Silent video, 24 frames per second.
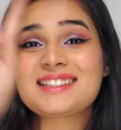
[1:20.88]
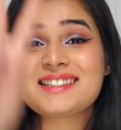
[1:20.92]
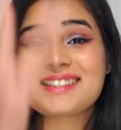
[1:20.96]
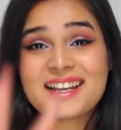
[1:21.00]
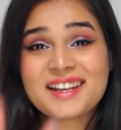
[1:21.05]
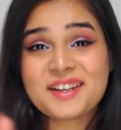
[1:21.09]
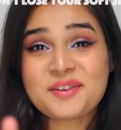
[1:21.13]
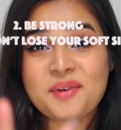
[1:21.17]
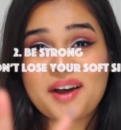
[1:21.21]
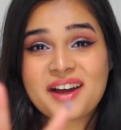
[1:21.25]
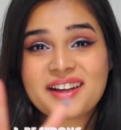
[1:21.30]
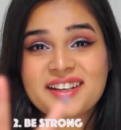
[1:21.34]

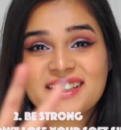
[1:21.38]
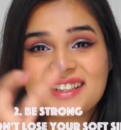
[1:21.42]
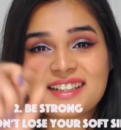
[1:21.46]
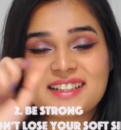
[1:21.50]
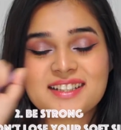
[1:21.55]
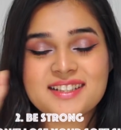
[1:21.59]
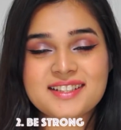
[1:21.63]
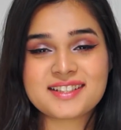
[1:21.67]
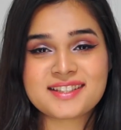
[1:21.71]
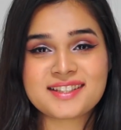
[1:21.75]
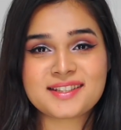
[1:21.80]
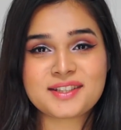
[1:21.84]
second one
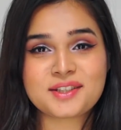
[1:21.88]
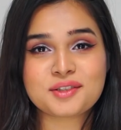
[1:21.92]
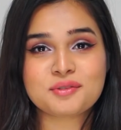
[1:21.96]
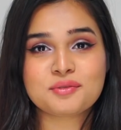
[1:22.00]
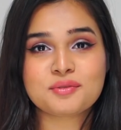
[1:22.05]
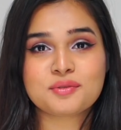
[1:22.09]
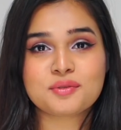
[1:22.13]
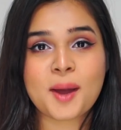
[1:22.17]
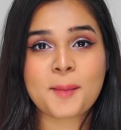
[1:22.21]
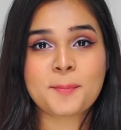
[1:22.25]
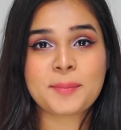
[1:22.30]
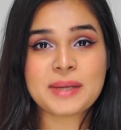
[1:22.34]
is
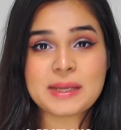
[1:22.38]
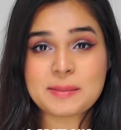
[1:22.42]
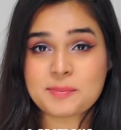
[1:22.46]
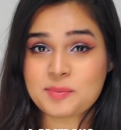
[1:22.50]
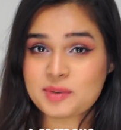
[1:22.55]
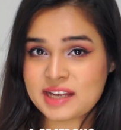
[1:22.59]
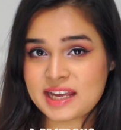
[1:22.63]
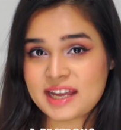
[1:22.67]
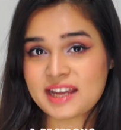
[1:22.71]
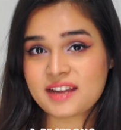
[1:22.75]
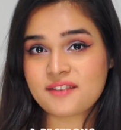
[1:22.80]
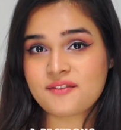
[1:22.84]
to be
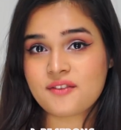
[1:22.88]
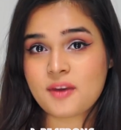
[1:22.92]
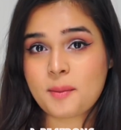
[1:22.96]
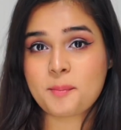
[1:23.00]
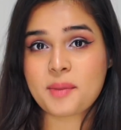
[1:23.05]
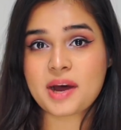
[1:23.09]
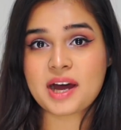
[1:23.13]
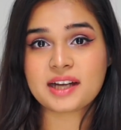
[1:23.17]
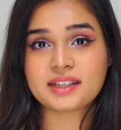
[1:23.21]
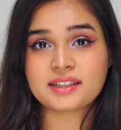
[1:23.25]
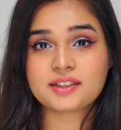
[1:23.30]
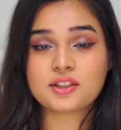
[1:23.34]
brave
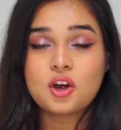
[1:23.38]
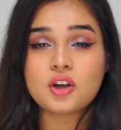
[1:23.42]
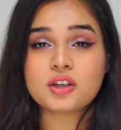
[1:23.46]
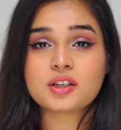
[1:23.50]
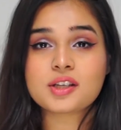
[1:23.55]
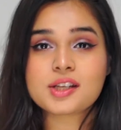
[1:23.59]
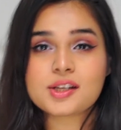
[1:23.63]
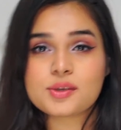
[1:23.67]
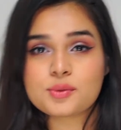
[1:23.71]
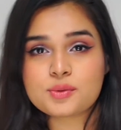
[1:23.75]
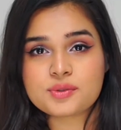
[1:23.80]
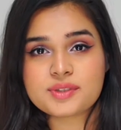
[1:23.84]
but not
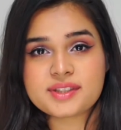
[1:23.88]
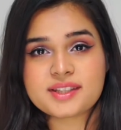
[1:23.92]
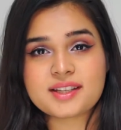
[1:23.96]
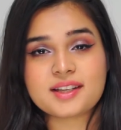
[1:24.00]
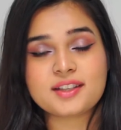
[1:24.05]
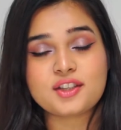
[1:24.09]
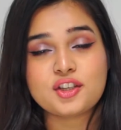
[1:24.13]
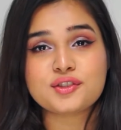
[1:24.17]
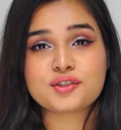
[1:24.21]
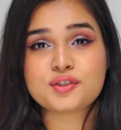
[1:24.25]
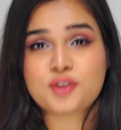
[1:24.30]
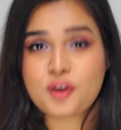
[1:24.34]
lose
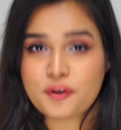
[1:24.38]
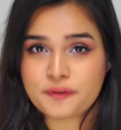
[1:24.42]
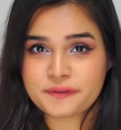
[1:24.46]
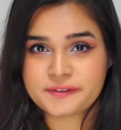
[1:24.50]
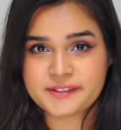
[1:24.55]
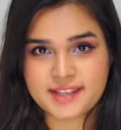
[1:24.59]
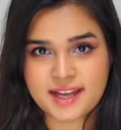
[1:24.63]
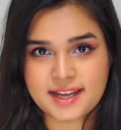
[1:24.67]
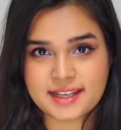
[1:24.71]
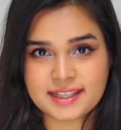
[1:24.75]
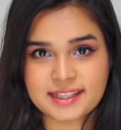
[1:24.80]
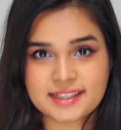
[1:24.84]
your soft
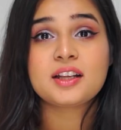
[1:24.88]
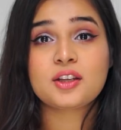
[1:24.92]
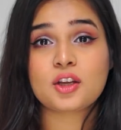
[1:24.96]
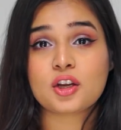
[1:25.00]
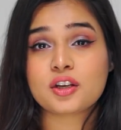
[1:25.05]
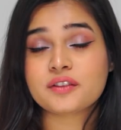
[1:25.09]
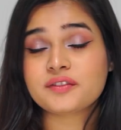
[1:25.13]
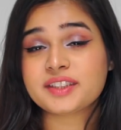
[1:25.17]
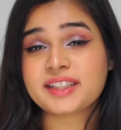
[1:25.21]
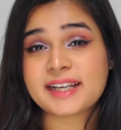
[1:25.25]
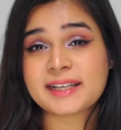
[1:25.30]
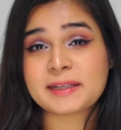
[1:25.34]
side. A lot
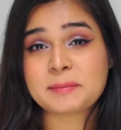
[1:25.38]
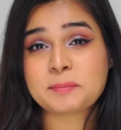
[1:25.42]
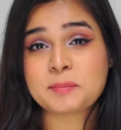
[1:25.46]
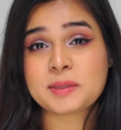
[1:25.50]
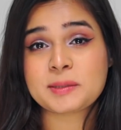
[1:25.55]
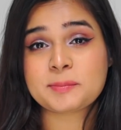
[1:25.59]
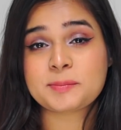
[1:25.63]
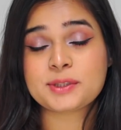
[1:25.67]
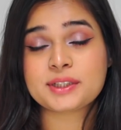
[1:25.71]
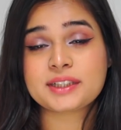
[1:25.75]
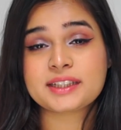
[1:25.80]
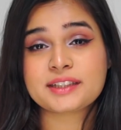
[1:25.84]
of the time
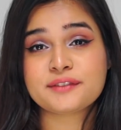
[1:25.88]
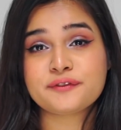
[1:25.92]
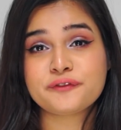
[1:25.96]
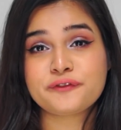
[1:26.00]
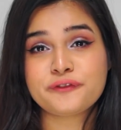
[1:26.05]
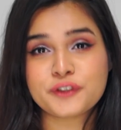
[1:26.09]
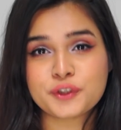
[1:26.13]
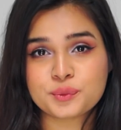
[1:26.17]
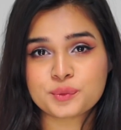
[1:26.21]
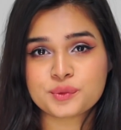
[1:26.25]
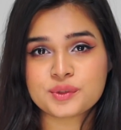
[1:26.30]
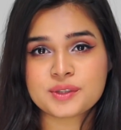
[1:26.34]
people
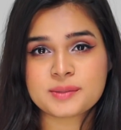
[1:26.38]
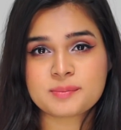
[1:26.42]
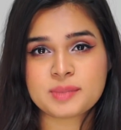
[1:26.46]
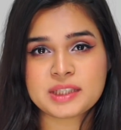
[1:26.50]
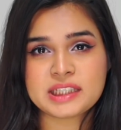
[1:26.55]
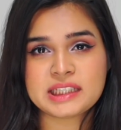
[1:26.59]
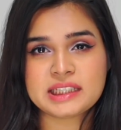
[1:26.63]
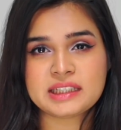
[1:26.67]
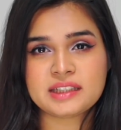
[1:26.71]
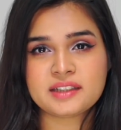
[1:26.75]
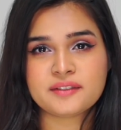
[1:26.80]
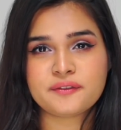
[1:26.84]
confuse
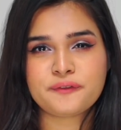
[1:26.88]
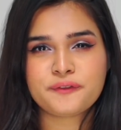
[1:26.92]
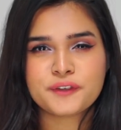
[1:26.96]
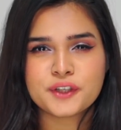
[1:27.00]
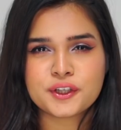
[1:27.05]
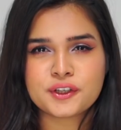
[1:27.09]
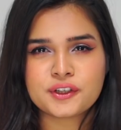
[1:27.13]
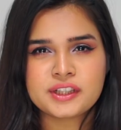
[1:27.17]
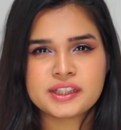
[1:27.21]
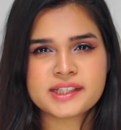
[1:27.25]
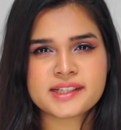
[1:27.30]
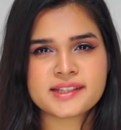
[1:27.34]
being
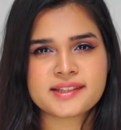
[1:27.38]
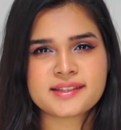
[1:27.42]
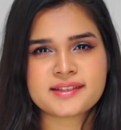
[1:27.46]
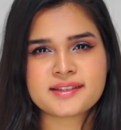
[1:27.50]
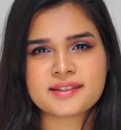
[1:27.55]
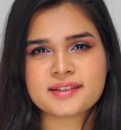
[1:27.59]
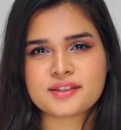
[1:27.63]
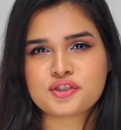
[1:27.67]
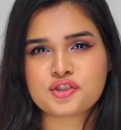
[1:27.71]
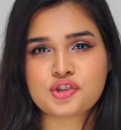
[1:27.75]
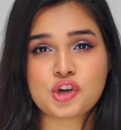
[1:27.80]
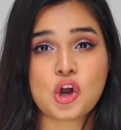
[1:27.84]
fearless,
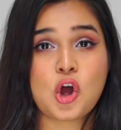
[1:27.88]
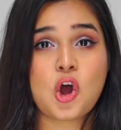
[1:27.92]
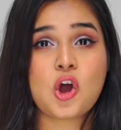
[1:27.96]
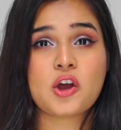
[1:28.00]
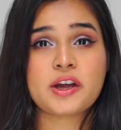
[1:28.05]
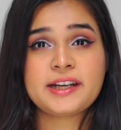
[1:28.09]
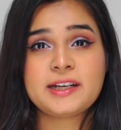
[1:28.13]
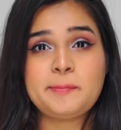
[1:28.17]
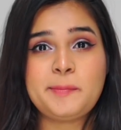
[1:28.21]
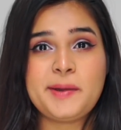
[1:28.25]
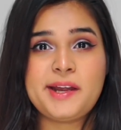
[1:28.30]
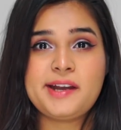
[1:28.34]
strong,
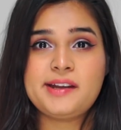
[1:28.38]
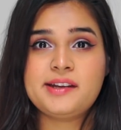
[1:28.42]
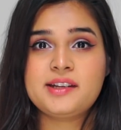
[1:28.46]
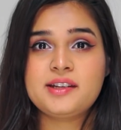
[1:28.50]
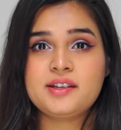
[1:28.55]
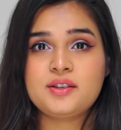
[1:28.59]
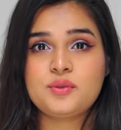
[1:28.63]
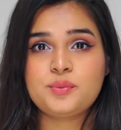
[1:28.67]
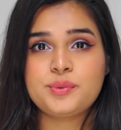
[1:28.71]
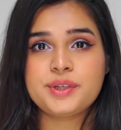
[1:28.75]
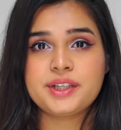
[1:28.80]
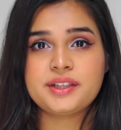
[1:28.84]

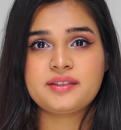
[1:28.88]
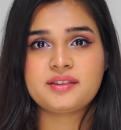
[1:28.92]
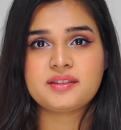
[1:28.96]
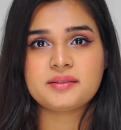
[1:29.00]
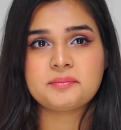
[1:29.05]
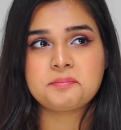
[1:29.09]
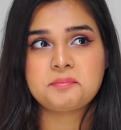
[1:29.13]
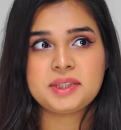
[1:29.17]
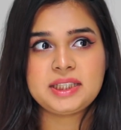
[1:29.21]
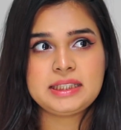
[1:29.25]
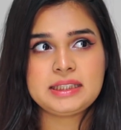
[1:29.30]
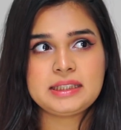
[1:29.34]
independent with
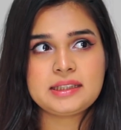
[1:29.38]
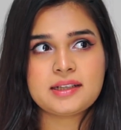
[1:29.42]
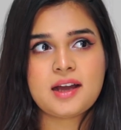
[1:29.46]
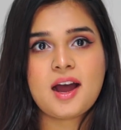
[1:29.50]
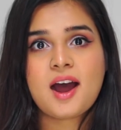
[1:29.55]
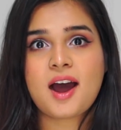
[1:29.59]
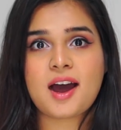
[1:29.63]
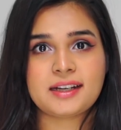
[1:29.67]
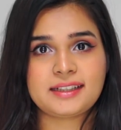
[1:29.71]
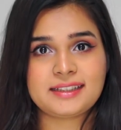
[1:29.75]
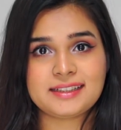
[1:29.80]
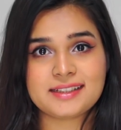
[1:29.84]
being
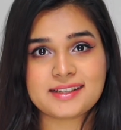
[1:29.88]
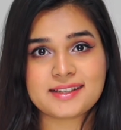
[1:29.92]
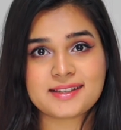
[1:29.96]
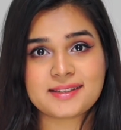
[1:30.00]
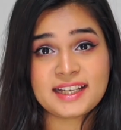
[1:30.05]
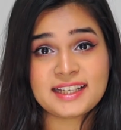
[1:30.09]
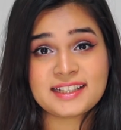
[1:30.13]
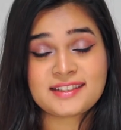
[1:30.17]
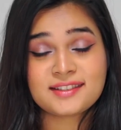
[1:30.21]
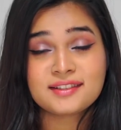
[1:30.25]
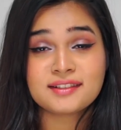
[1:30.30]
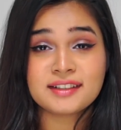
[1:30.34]
heartless.
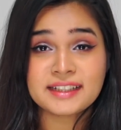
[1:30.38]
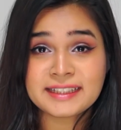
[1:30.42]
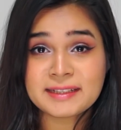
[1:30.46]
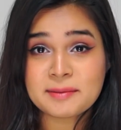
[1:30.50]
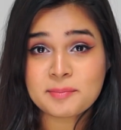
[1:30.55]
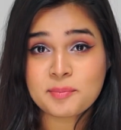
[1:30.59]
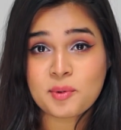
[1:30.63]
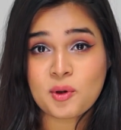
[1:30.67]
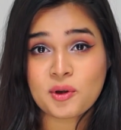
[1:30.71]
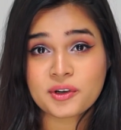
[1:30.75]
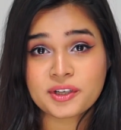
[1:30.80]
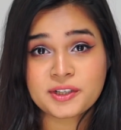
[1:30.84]
It's really
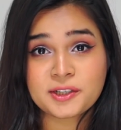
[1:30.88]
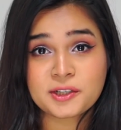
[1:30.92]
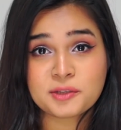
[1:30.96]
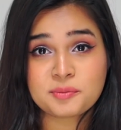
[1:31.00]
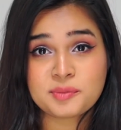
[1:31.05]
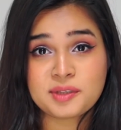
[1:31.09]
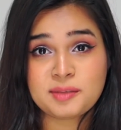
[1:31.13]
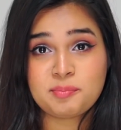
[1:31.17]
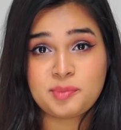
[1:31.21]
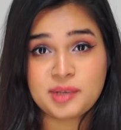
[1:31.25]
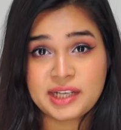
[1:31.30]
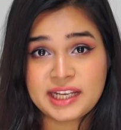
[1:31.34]
important to
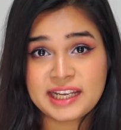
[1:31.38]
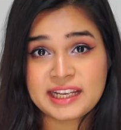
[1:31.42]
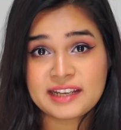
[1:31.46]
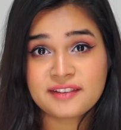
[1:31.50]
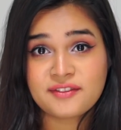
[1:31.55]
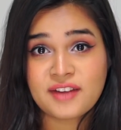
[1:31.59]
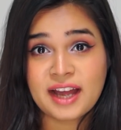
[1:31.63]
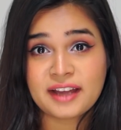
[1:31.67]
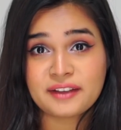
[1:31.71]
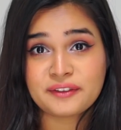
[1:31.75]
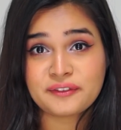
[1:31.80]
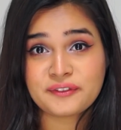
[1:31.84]
be brave.
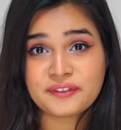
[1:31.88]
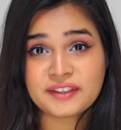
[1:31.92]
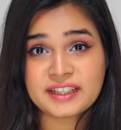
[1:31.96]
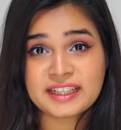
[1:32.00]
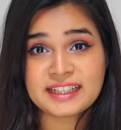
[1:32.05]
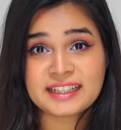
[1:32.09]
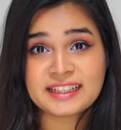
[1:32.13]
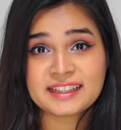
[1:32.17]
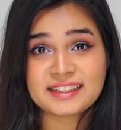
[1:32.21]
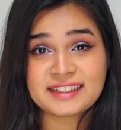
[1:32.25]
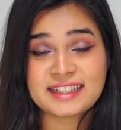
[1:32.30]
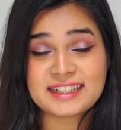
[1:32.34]
I
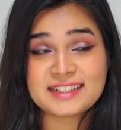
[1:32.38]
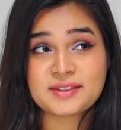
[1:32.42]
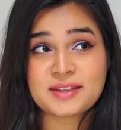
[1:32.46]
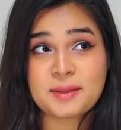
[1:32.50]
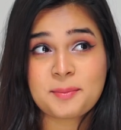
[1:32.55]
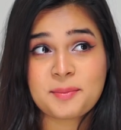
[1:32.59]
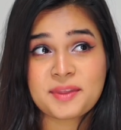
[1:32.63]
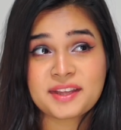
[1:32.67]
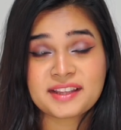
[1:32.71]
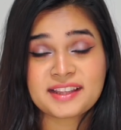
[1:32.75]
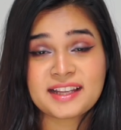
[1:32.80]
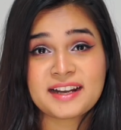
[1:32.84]
feel that's
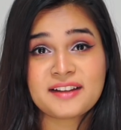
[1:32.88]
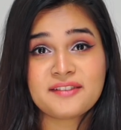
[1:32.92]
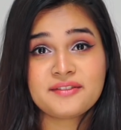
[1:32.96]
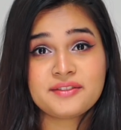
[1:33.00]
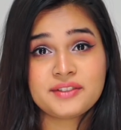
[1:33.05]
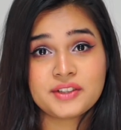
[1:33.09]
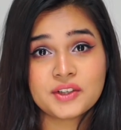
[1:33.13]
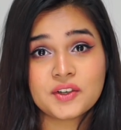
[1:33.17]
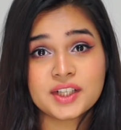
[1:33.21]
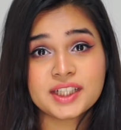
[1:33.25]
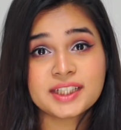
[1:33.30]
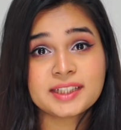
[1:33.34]
something that I've
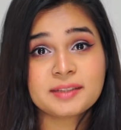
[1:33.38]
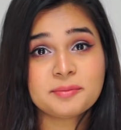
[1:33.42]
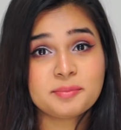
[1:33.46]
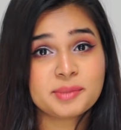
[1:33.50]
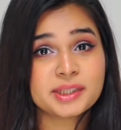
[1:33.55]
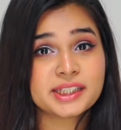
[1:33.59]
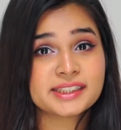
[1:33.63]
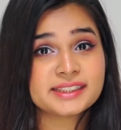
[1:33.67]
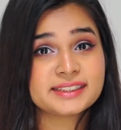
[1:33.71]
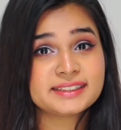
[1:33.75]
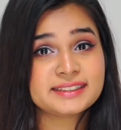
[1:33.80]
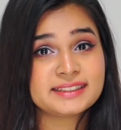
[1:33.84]
learned
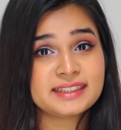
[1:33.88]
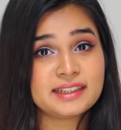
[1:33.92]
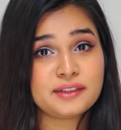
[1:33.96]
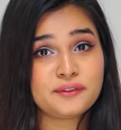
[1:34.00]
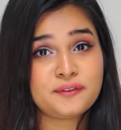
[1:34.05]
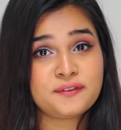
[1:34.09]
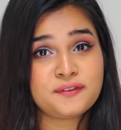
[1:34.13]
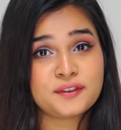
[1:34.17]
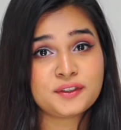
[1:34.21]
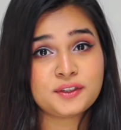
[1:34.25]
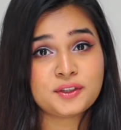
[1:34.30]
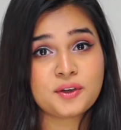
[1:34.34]
because if
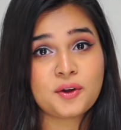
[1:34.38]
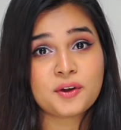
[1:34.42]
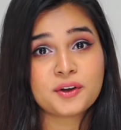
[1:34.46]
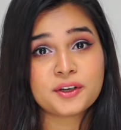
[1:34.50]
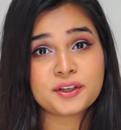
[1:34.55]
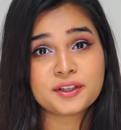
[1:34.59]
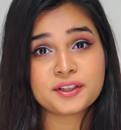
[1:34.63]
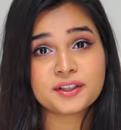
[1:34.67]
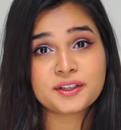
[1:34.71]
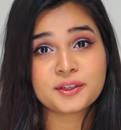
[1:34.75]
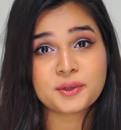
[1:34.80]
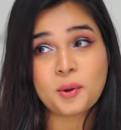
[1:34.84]
you're
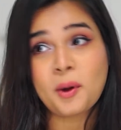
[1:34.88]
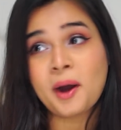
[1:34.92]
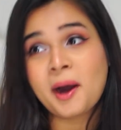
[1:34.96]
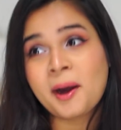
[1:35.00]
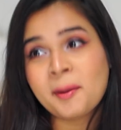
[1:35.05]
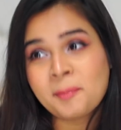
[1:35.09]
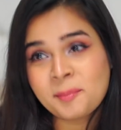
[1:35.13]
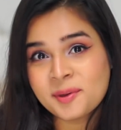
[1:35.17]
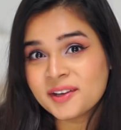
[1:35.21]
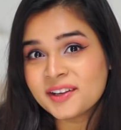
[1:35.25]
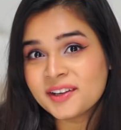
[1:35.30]
gonna grow up